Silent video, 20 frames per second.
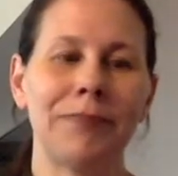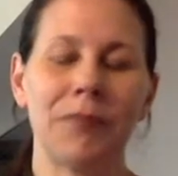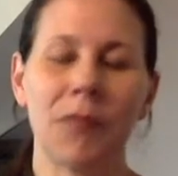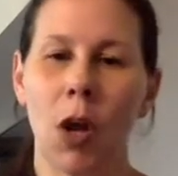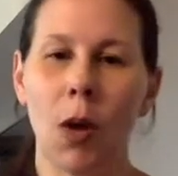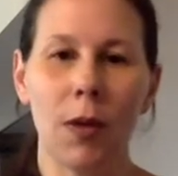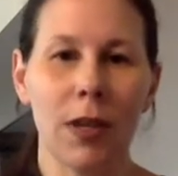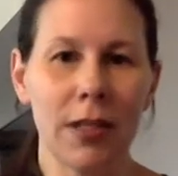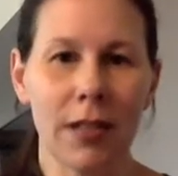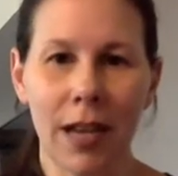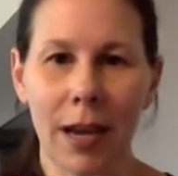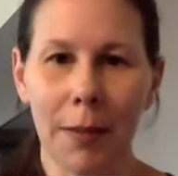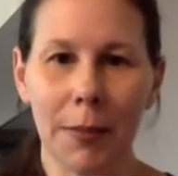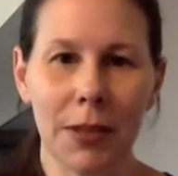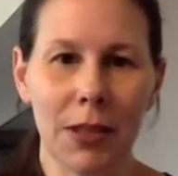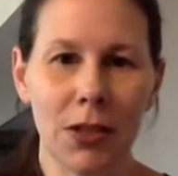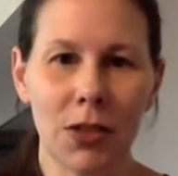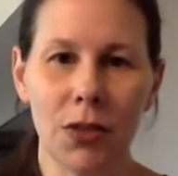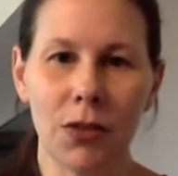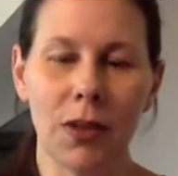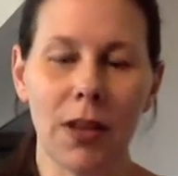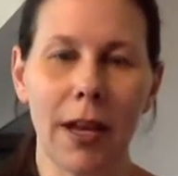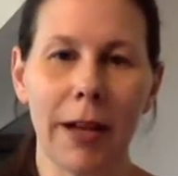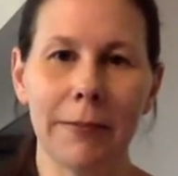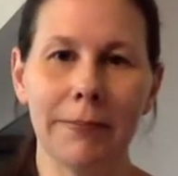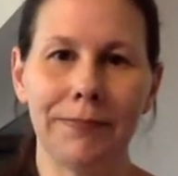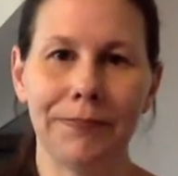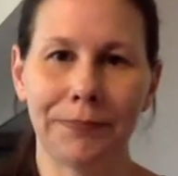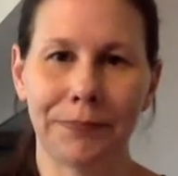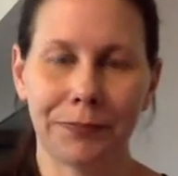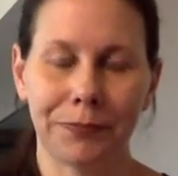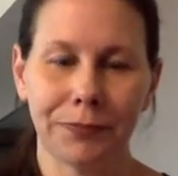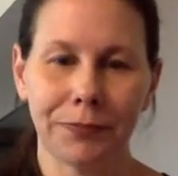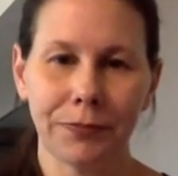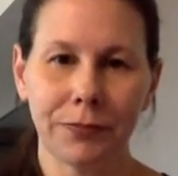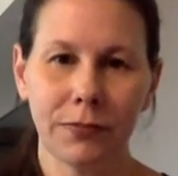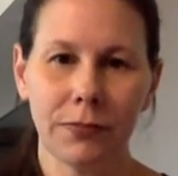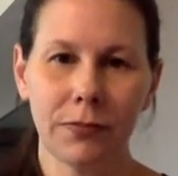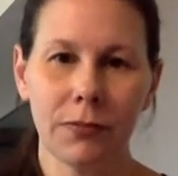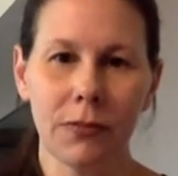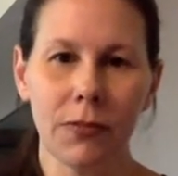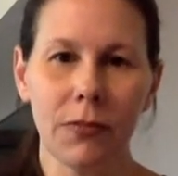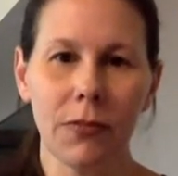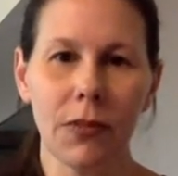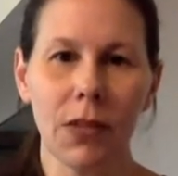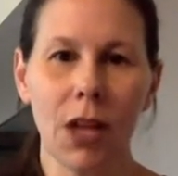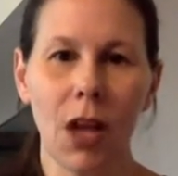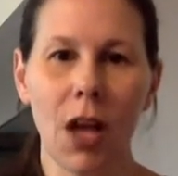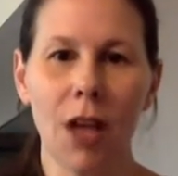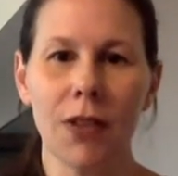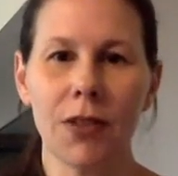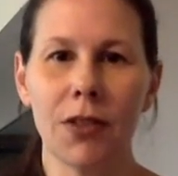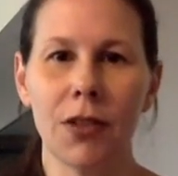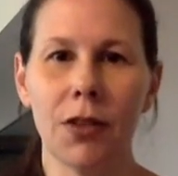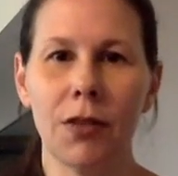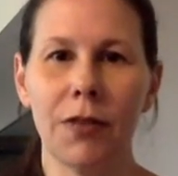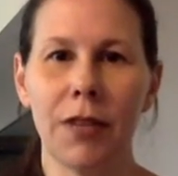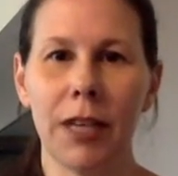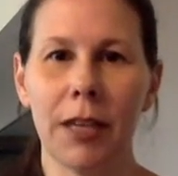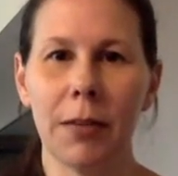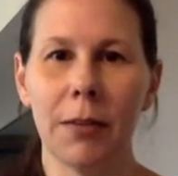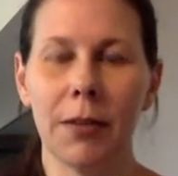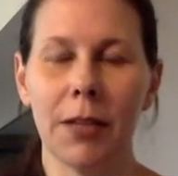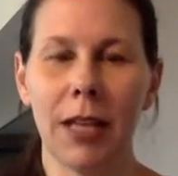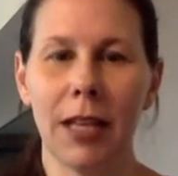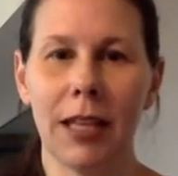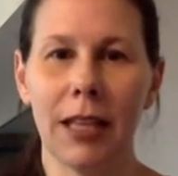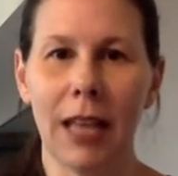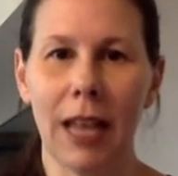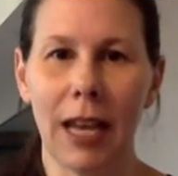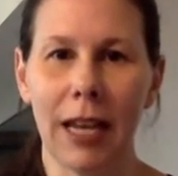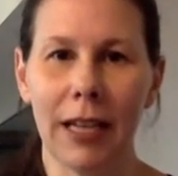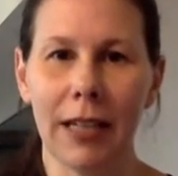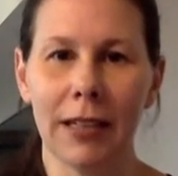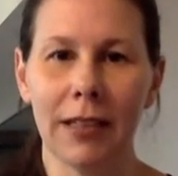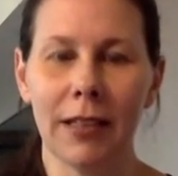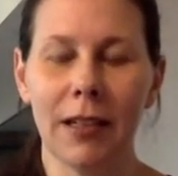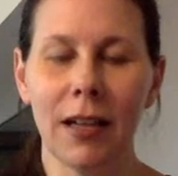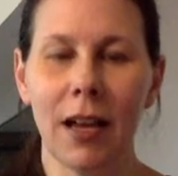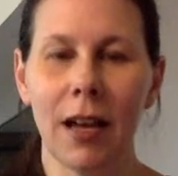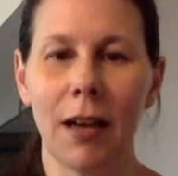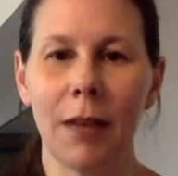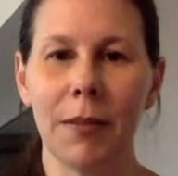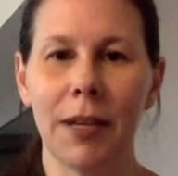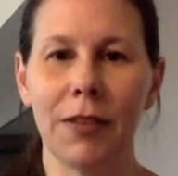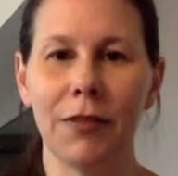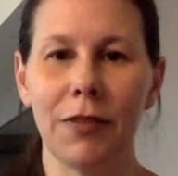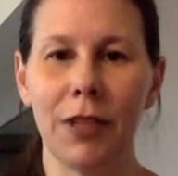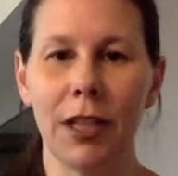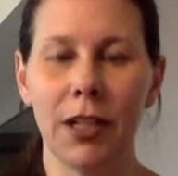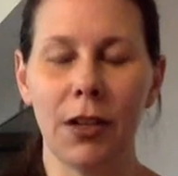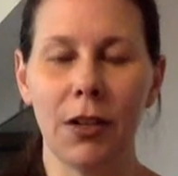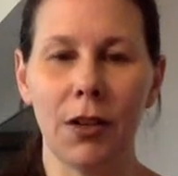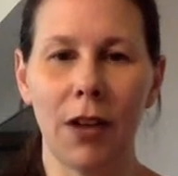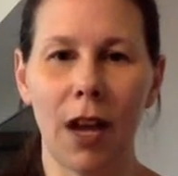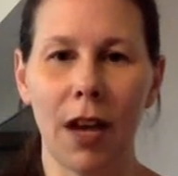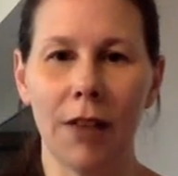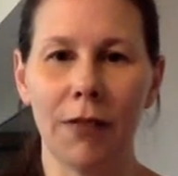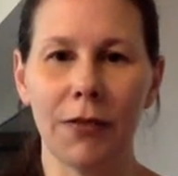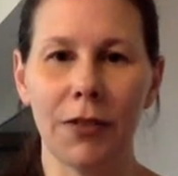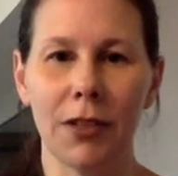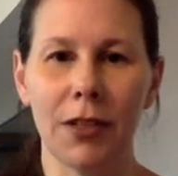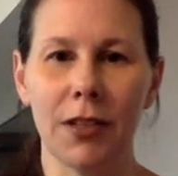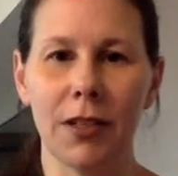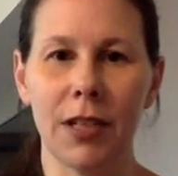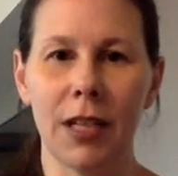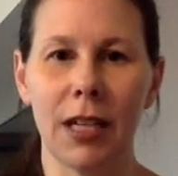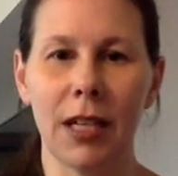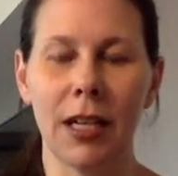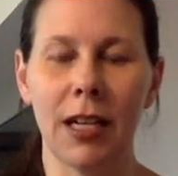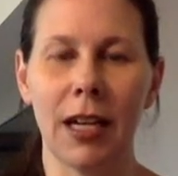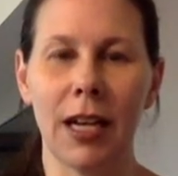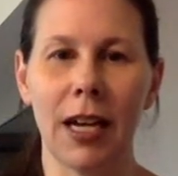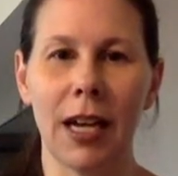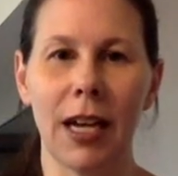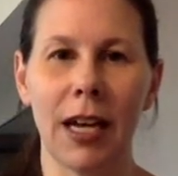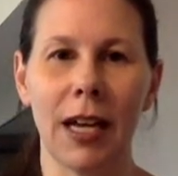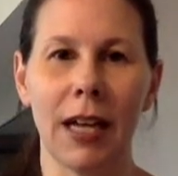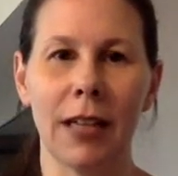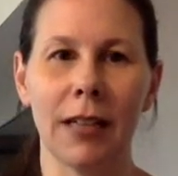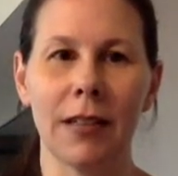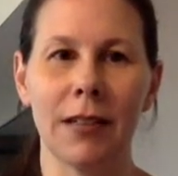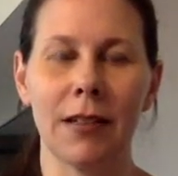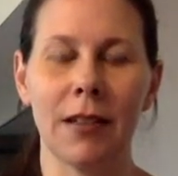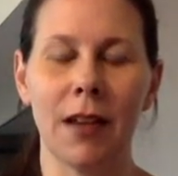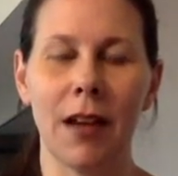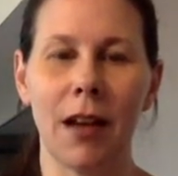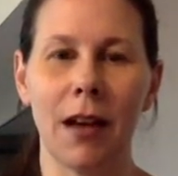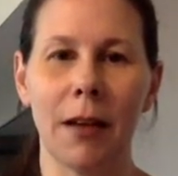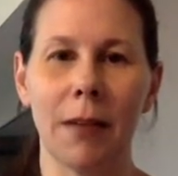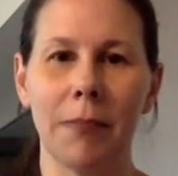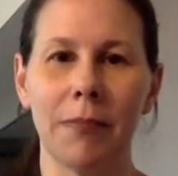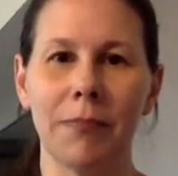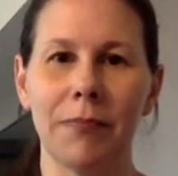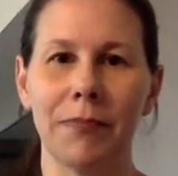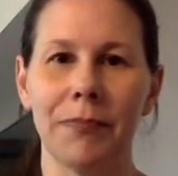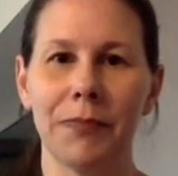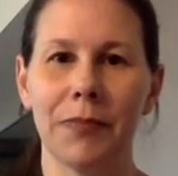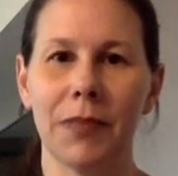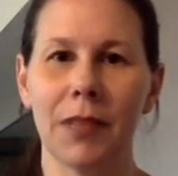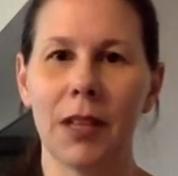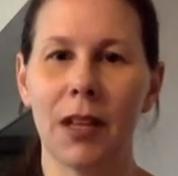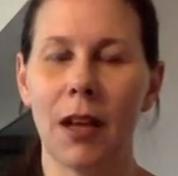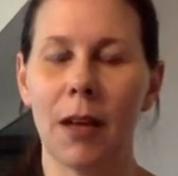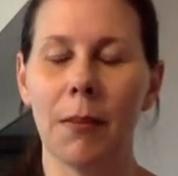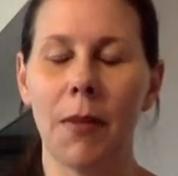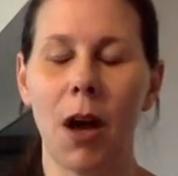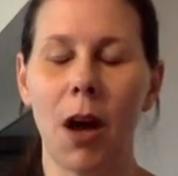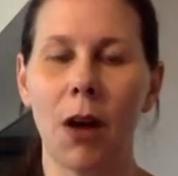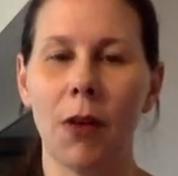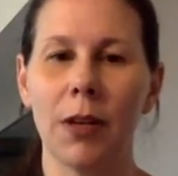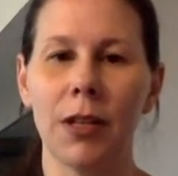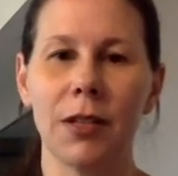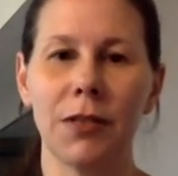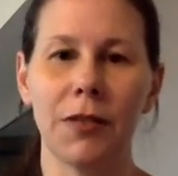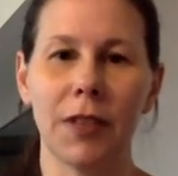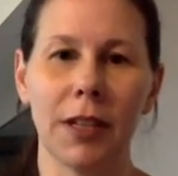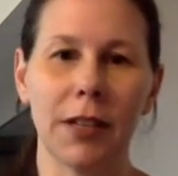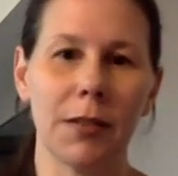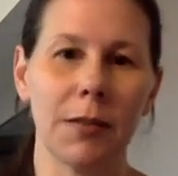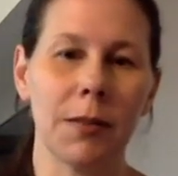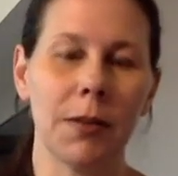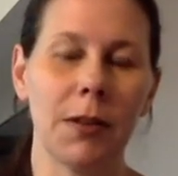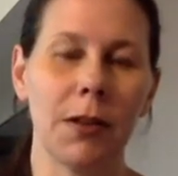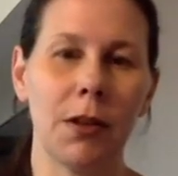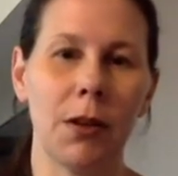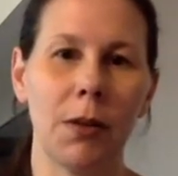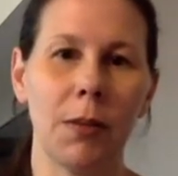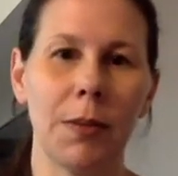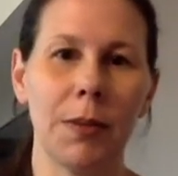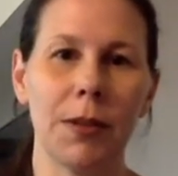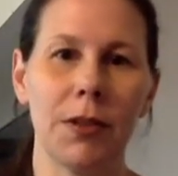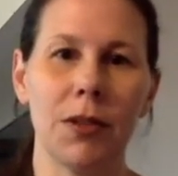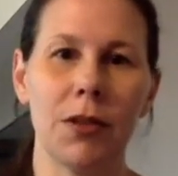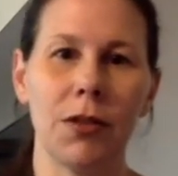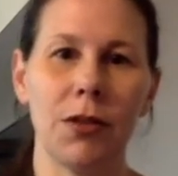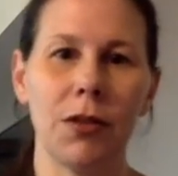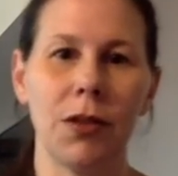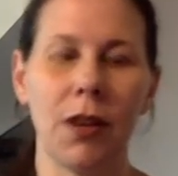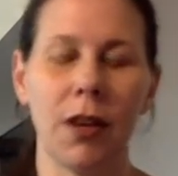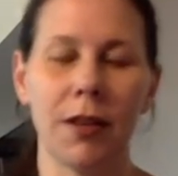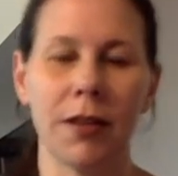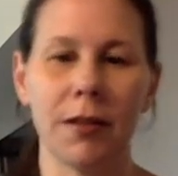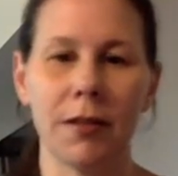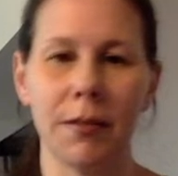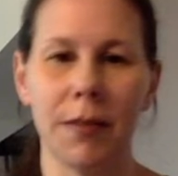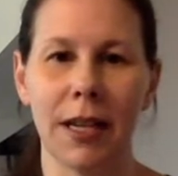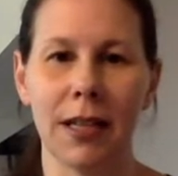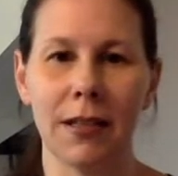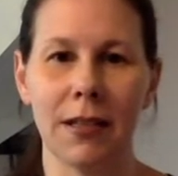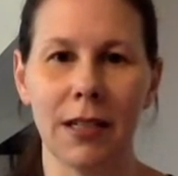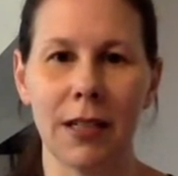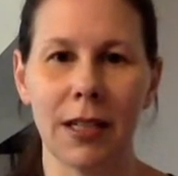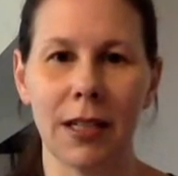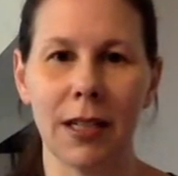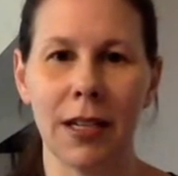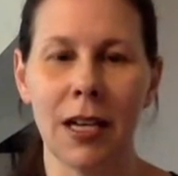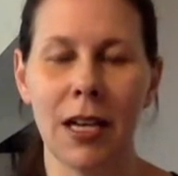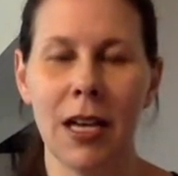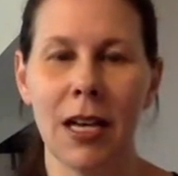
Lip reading: Always happy to do that. Also available online, on video conferencing, and I'm always flexible and open to customizing